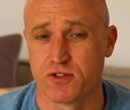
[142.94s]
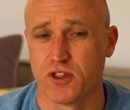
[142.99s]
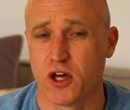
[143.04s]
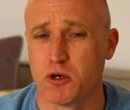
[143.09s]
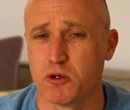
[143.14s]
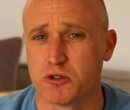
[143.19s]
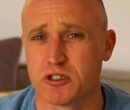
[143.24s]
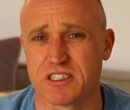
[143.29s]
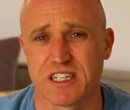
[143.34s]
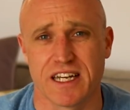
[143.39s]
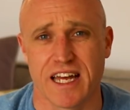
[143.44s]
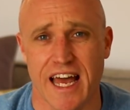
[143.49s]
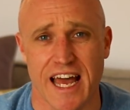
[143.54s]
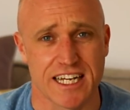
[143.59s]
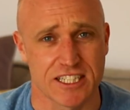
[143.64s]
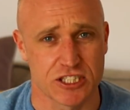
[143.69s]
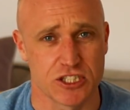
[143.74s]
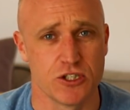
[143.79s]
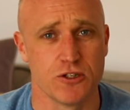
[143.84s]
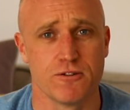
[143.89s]
those
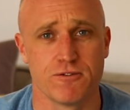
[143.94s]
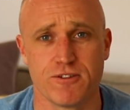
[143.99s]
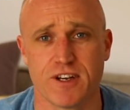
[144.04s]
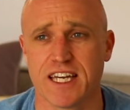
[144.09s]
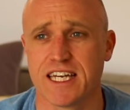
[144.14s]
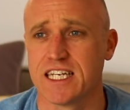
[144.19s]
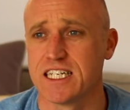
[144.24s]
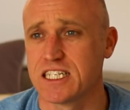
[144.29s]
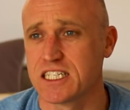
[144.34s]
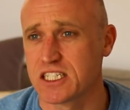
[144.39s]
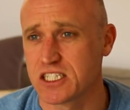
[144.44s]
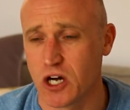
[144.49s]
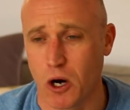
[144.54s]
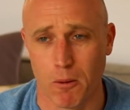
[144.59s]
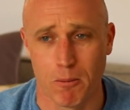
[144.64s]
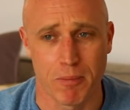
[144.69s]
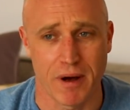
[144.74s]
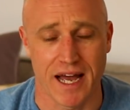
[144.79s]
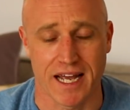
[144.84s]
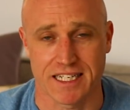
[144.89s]
SUV,
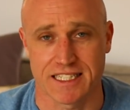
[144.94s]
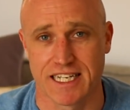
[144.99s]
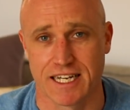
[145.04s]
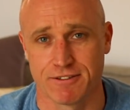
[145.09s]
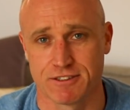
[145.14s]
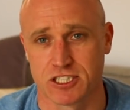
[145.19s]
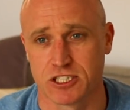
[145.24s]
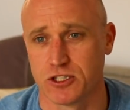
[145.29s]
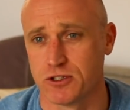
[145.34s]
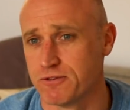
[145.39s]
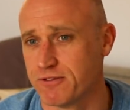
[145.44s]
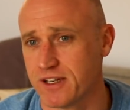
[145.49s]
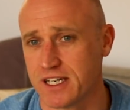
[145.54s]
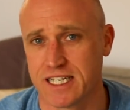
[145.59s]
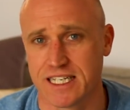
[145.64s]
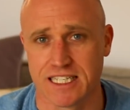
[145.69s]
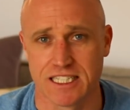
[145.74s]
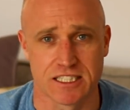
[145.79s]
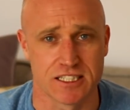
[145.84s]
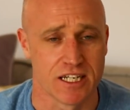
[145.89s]
compact
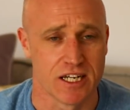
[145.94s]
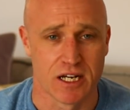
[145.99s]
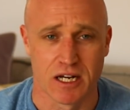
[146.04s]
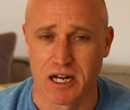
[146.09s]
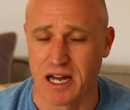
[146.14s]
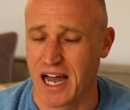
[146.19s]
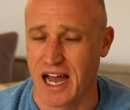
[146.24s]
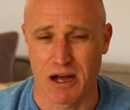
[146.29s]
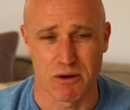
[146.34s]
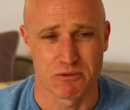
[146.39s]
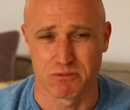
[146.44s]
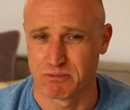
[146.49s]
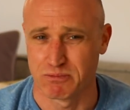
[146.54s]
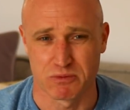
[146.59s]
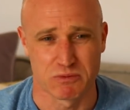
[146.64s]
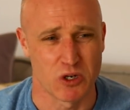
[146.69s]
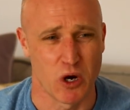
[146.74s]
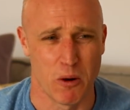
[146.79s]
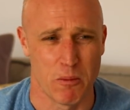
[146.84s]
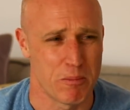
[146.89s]
SUVs,
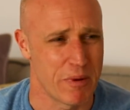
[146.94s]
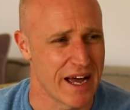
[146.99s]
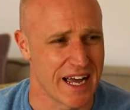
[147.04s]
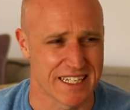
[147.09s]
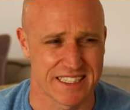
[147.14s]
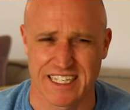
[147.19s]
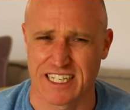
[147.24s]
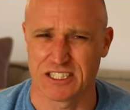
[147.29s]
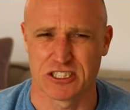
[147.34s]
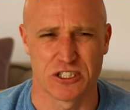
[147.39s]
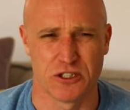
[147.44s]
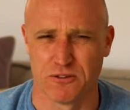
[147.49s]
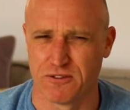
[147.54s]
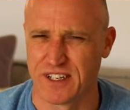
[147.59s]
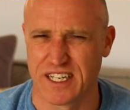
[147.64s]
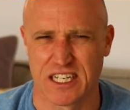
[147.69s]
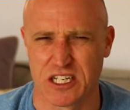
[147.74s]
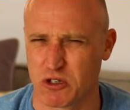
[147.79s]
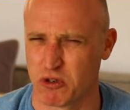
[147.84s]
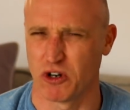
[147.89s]
compact
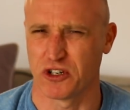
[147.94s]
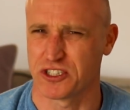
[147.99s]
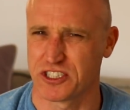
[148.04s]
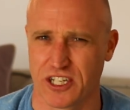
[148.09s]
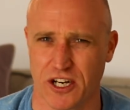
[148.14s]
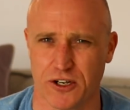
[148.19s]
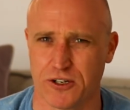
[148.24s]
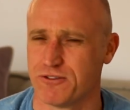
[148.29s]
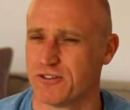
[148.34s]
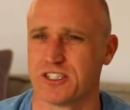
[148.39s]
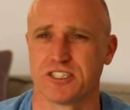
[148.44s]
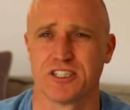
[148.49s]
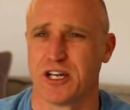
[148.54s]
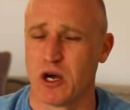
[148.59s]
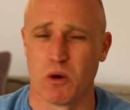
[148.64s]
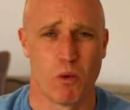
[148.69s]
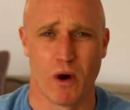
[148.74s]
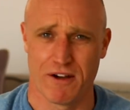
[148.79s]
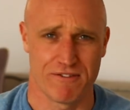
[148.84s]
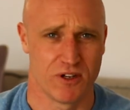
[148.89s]
SUV crossovers,
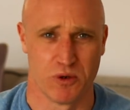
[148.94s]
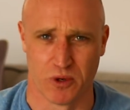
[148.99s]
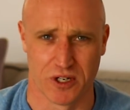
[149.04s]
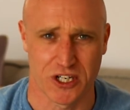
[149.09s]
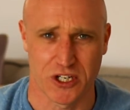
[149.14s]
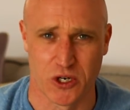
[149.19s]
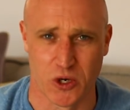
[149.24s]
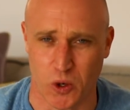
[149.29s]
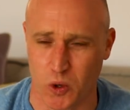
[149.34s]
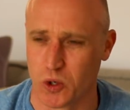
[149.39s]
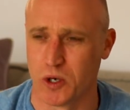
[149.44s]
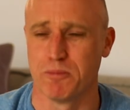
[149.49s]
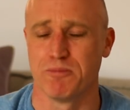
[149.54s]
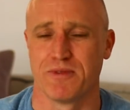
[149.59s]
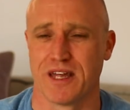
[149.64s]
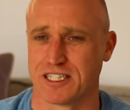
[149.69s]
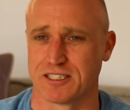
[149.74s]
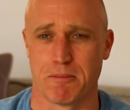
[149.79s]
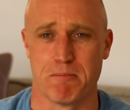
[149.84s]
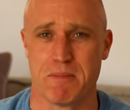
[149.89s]
whatever you want to call
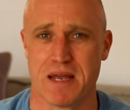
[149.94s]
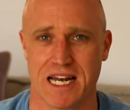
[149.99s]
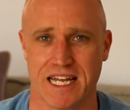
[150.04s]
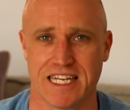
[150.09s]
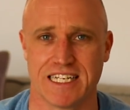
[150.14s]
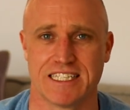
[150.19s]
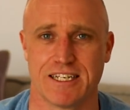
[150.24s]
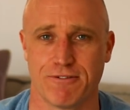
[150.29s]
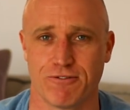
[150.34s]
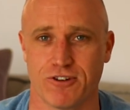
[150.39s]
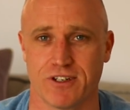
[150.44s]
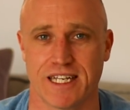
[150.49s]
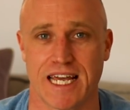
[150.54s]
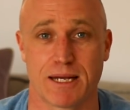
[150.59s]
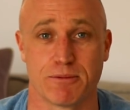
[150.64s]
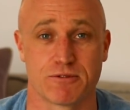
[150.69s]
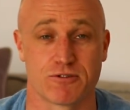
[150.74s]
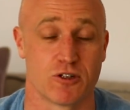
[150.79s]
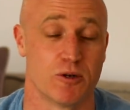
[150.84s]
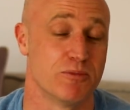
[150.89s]
them. There's a million different
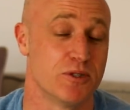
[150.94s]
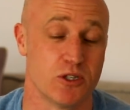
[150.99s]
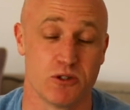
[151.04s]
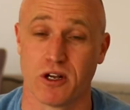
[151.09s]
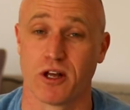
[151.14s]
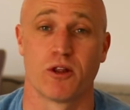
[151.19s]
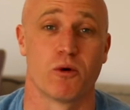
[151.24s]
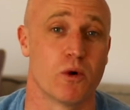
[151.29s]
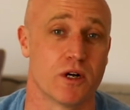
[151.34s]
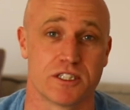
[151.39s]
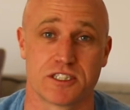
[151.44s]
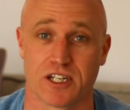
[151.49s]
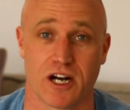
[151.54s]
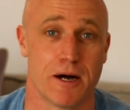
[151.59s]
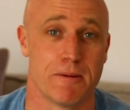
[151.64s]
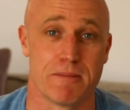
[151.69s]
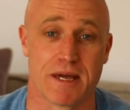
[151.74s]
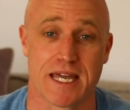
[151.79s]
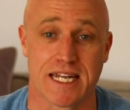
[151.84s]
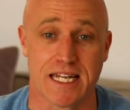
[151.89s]
names for them. You know the ones that
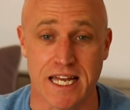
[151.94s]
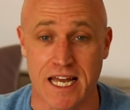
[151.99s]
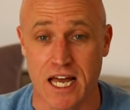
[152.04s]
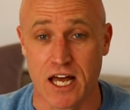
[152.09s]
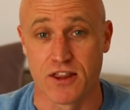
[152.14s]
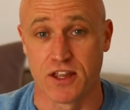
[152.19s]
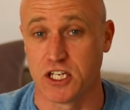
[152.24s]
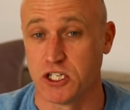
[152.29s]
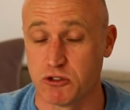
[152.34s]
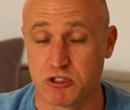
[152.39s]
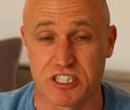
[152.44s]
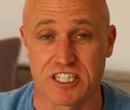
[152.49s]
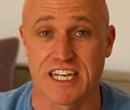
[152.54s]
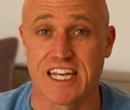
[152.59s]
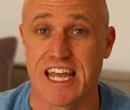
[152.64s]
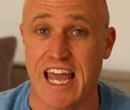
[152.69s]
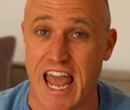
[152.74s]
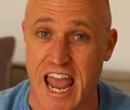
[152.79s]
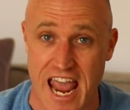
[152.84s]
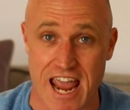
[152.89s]
I mean, that you
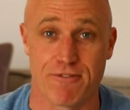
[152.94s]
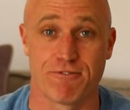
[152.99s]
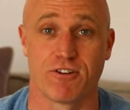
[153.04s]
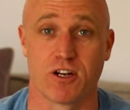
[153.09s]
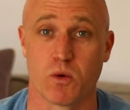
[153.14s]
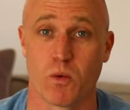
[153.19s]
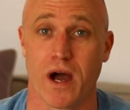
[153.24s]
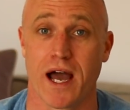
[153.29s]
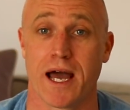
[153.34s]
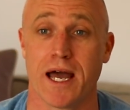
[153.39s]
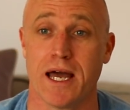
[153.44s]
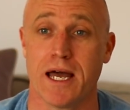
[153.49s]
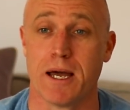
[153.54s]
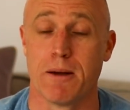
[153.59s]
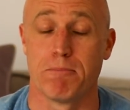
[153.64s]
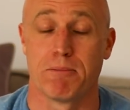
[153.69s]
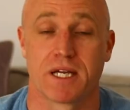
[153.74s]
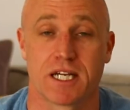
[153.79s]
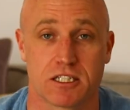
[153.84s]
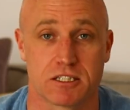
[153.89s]
see everywhere
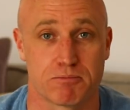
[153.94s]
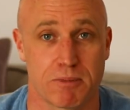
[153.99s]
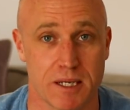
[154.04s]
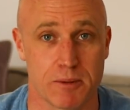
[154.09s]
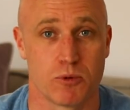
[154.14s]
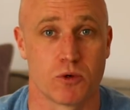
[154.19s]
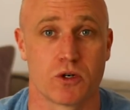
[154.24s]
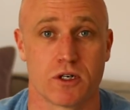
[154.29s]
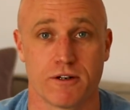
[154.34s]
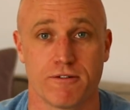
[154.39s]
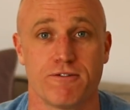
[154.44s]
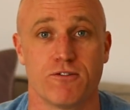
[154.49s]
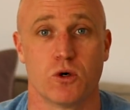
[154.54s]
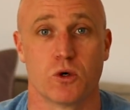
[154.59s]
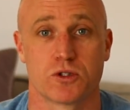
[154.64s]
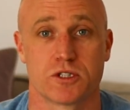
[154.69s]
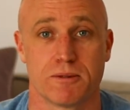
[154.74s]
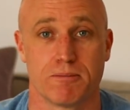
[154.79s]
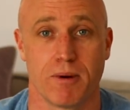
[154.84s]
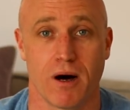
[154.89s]
because people can
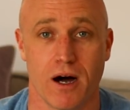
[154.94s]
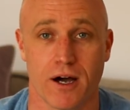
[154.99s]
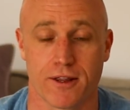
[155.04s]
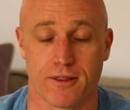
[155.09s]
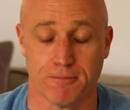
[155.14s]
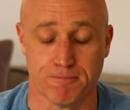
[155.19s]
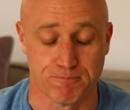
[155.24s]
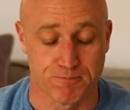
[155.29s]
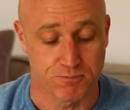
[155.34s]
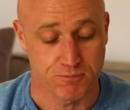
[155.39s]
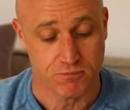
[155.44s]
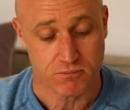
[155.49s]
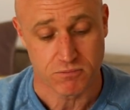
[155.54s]
afford to buy them.